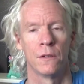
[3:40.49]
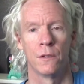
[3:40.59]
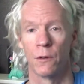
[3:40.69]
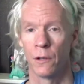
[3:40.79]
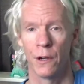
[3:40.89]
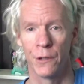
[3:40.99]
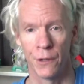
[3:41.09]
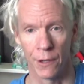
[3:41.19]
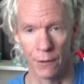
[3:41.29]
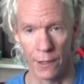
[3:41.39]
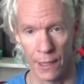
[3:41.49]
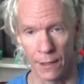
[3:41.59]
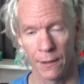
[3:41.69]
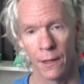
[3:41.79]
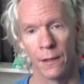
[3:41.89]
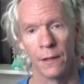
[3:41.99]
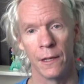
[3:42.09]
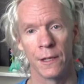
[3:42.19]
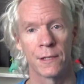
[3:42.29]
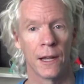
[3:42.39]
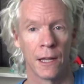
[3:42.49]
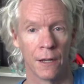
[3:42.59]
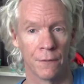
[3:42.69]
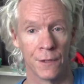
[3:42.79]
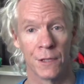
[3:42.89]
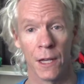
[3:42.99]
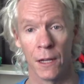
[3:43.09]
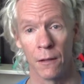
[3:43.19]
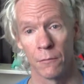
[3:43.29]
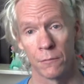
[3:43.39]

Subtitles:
to a larger degree in the setting of the scene.